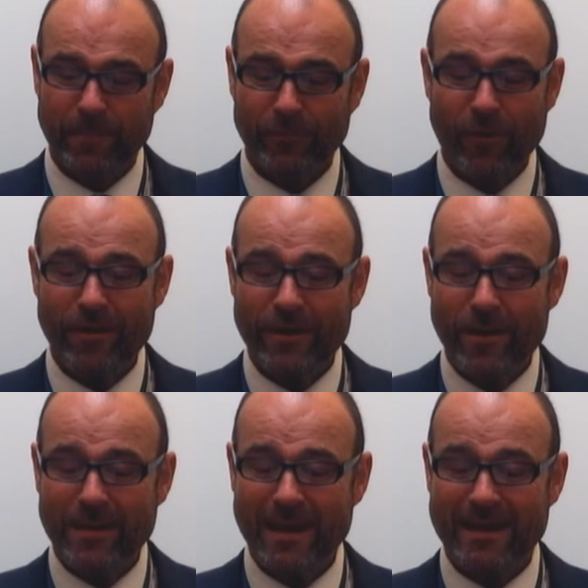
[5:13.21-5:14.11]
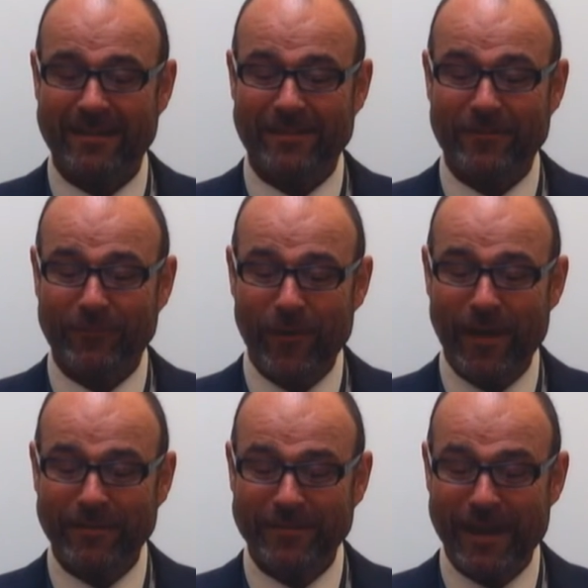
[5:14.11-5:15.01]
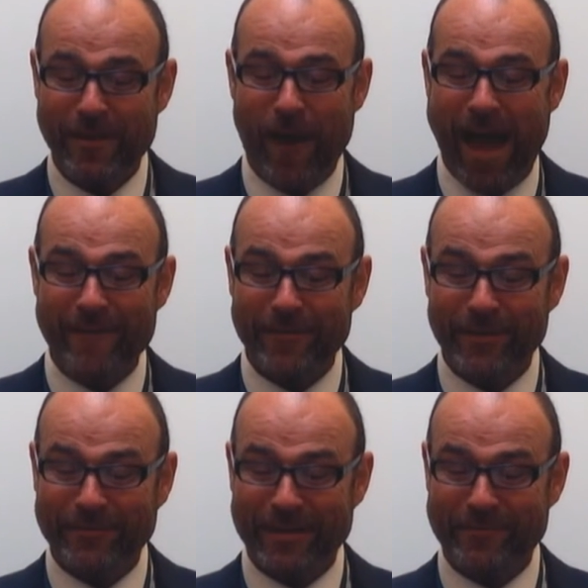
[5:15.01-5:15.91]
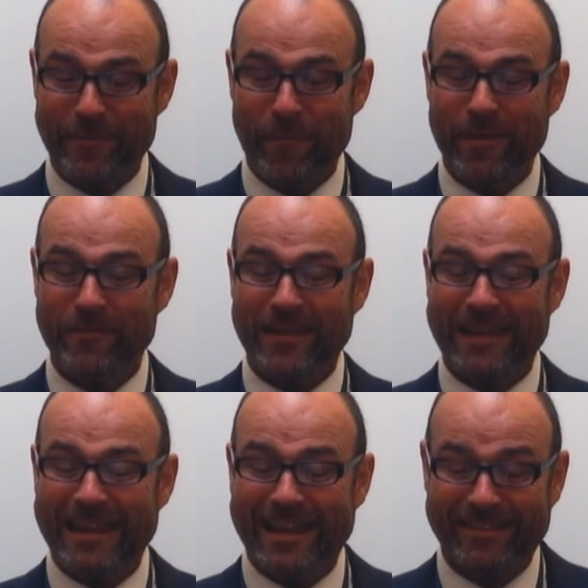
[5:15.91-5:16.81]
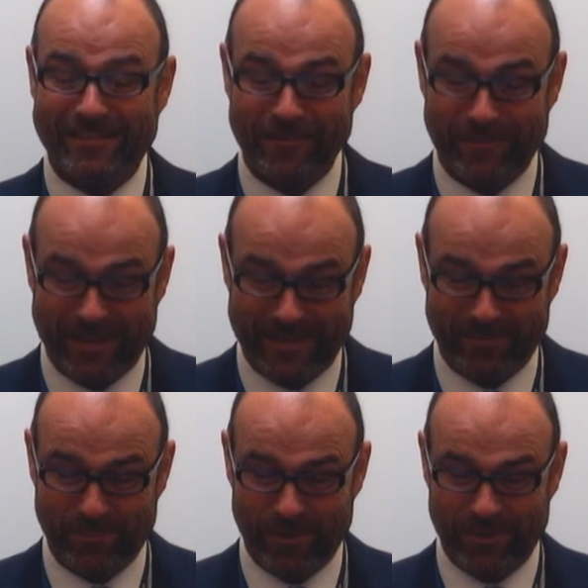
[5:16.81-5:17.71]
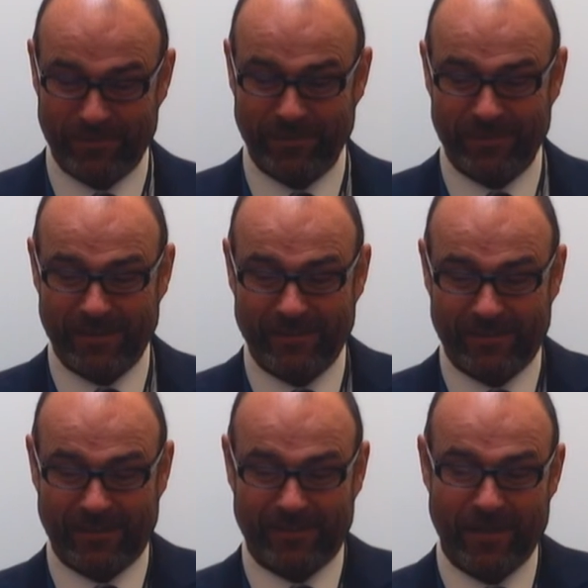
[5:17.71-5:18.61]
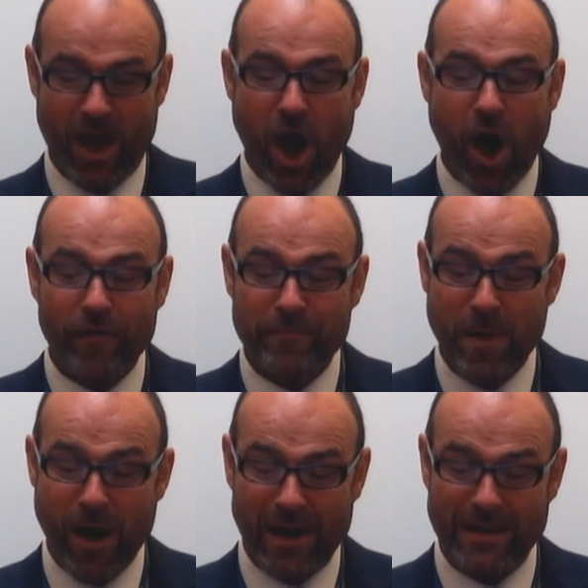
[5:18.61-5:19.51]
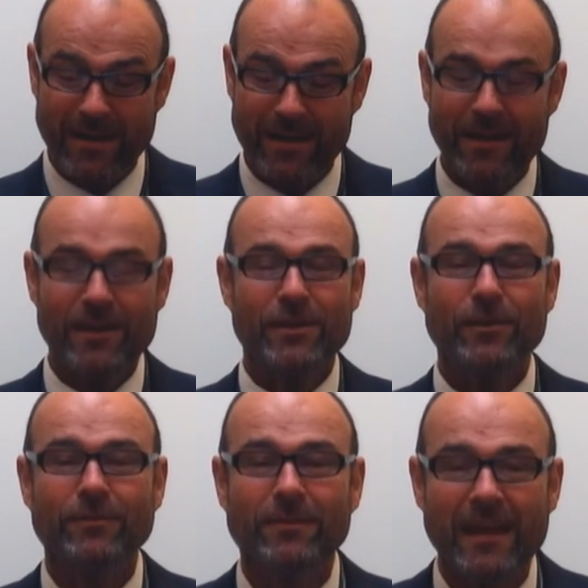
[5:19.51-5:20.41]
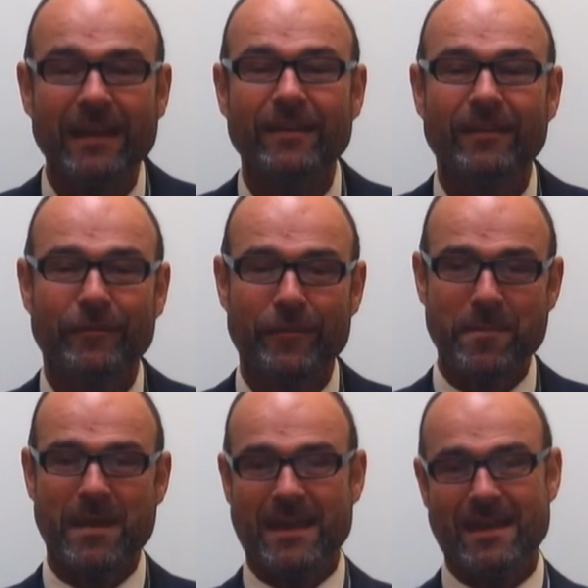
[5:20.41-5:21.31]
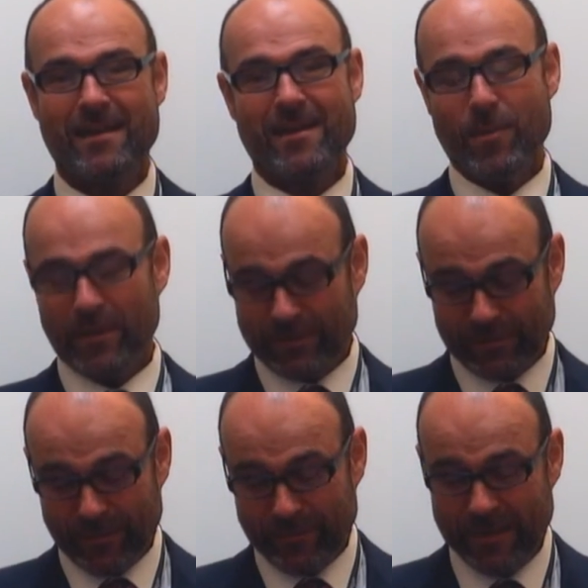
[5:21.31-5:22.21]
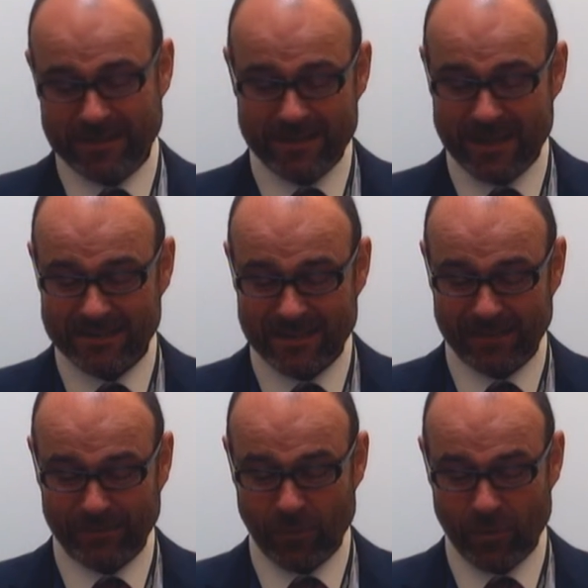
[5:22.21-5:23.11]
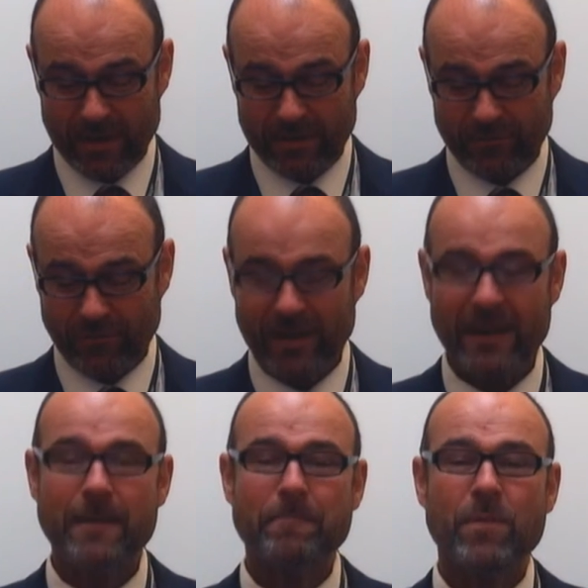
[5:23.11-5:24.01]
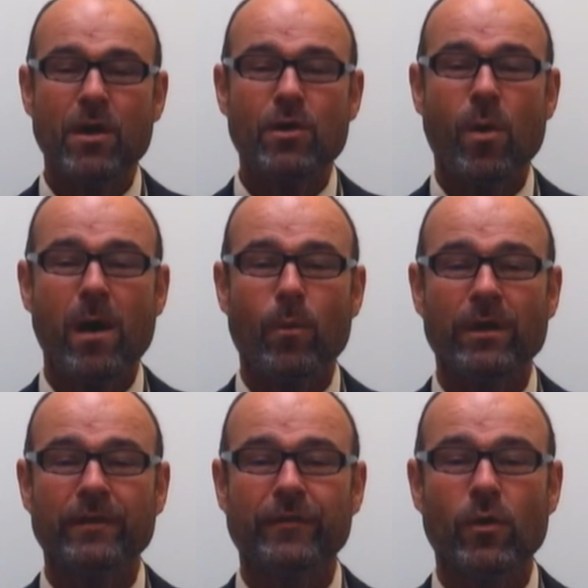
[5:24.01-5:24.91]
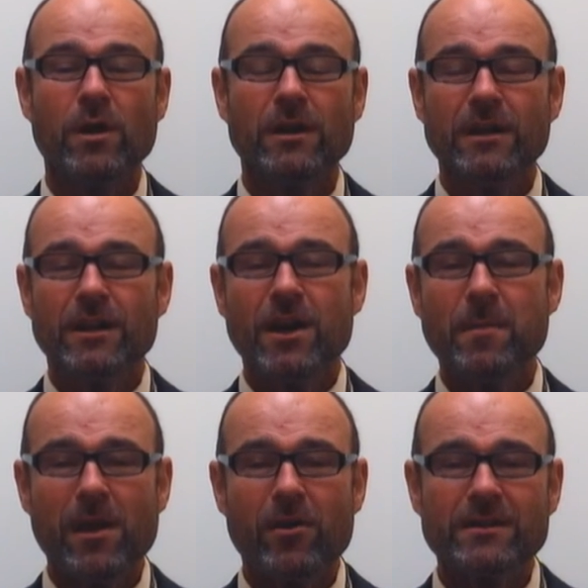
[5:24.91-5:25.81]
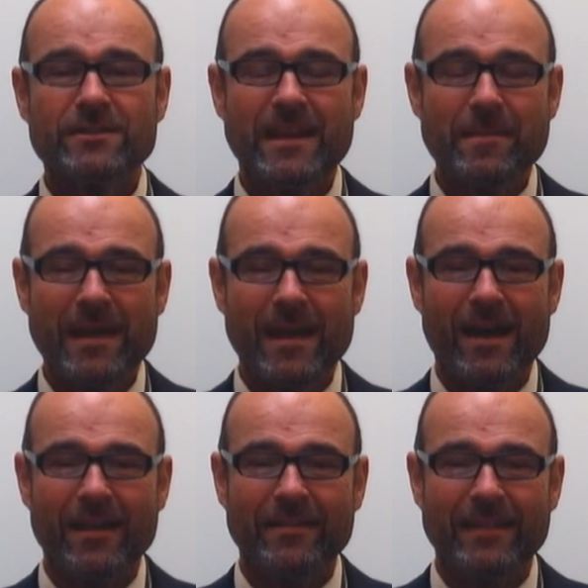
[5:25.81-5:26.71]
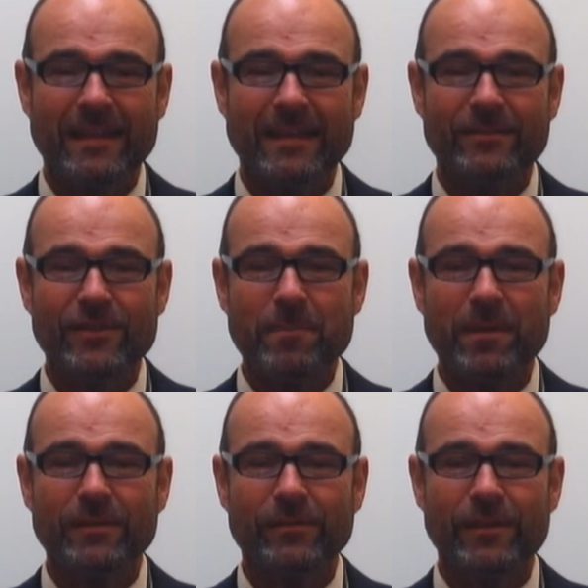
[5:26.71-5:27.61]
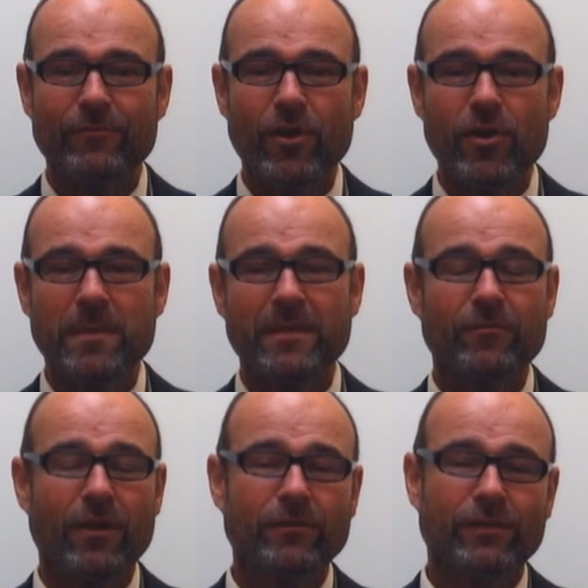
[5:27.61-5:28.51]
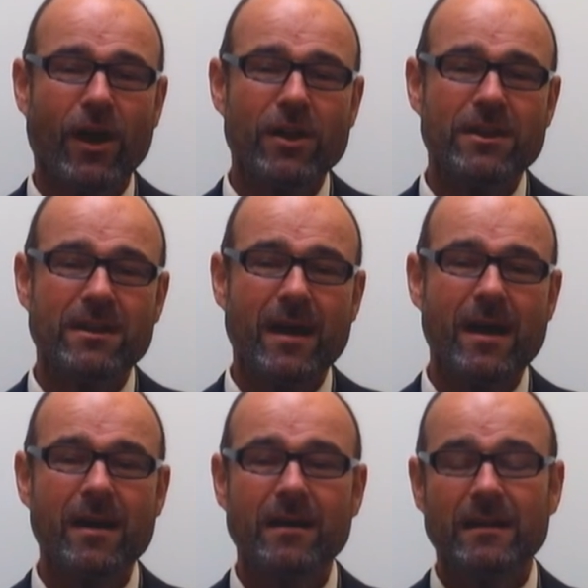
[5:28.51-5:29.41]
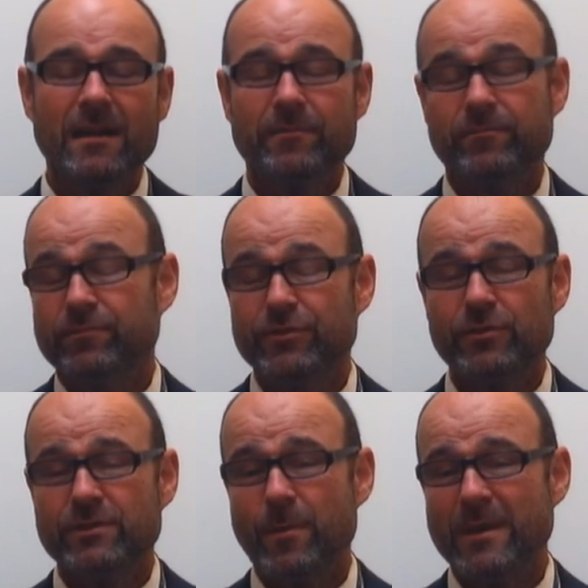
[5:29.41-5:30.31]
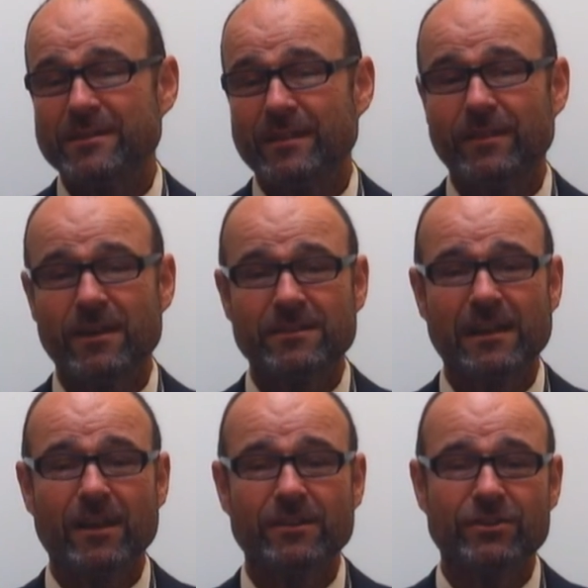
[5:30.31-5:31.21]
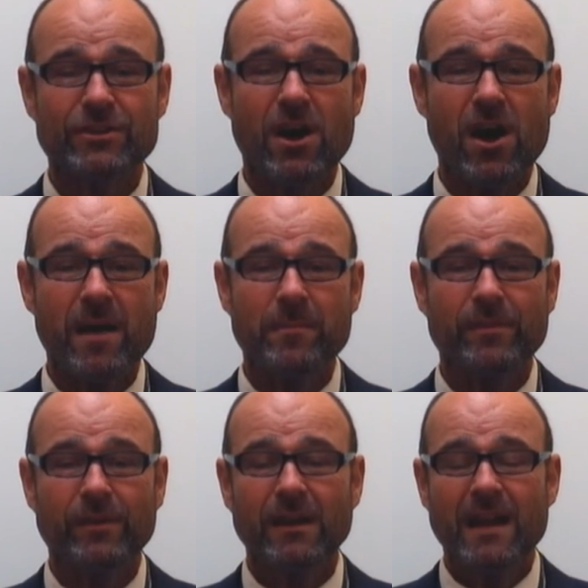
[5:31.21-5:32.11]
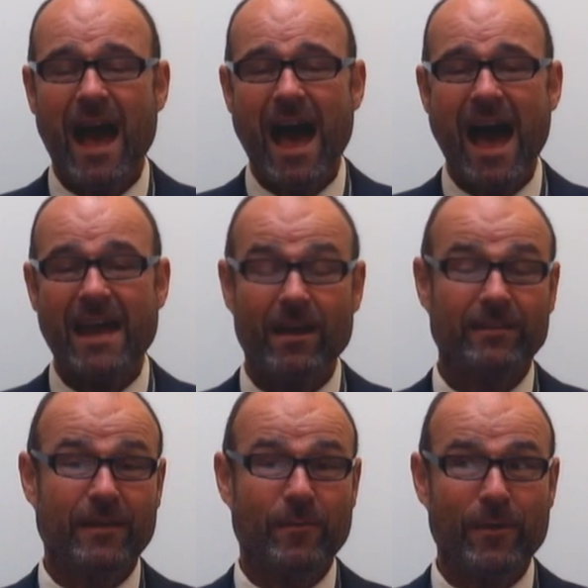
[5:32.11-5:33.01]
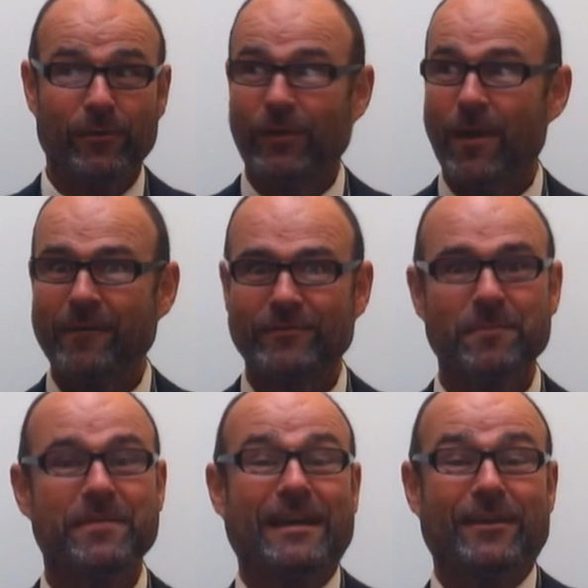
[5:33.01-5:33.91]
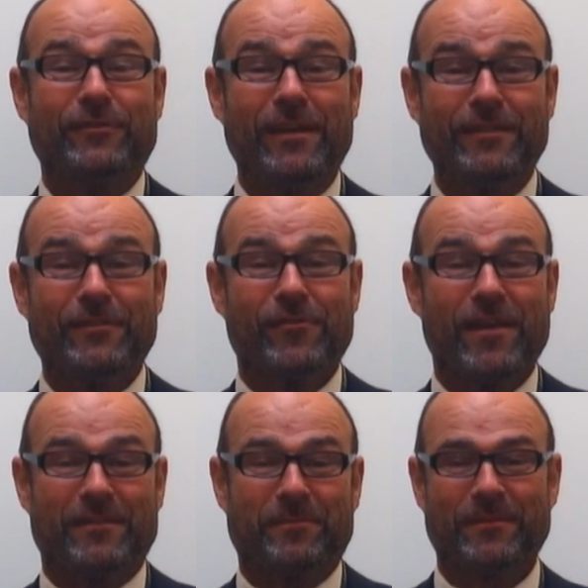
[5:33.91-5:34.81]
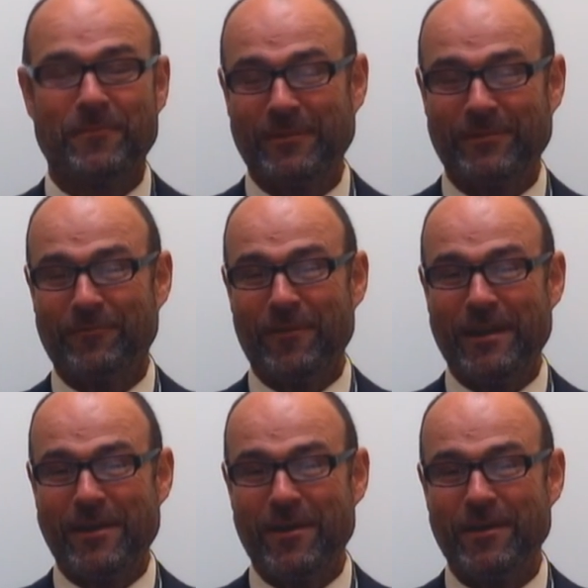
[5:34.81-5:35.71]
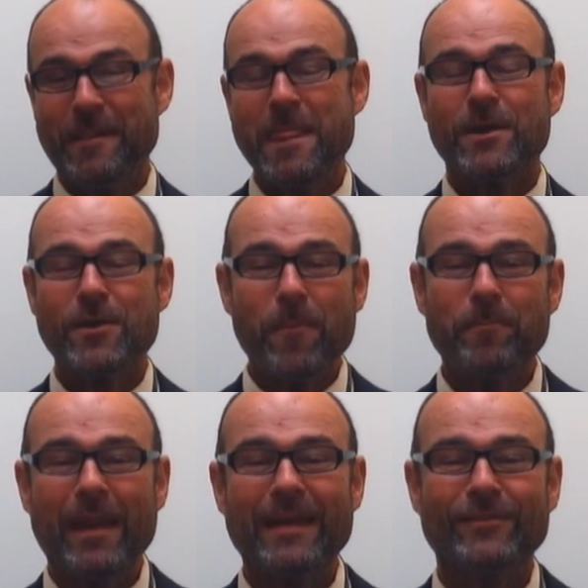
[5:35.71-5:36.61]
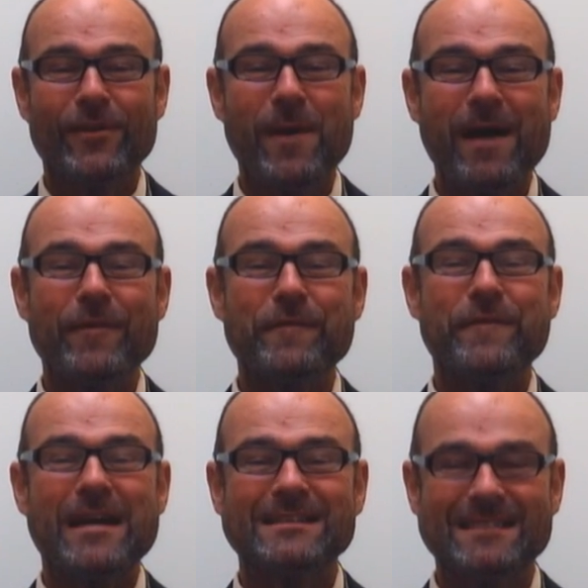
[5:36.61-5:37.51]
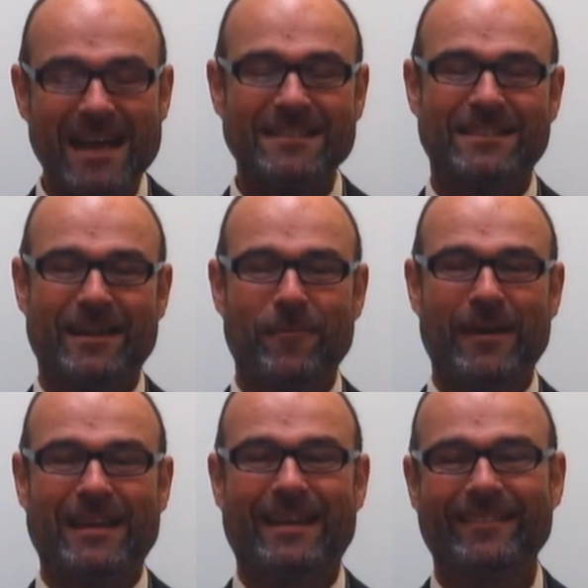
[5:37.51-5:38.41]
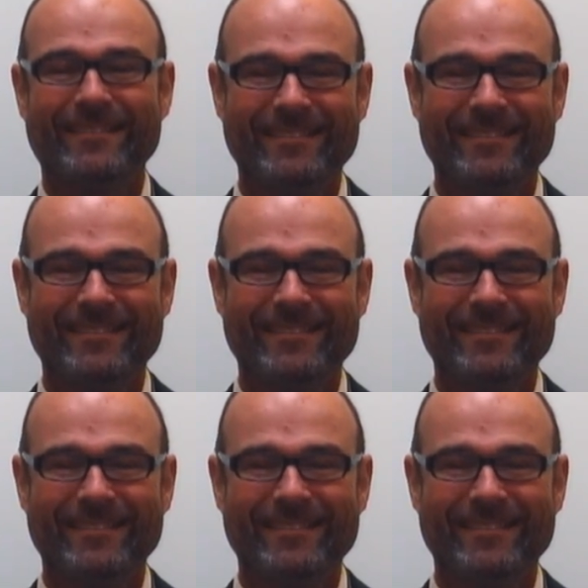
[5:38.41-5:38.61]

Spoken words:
Sorry, no he didn't. He said, truly I tell you, whatever you did for one of the least of these brothers and sisters of mine, you did for me. Which is a fantastic thought. It's really quite wonderful. Come along and see me at the chaplaincy room in the Rotunda, Tuesday, Wednesday, Thursday lunchtimes. And I think we also have some Thank You Jesus crisps, which is really good. God bless you. Have a fantastic week.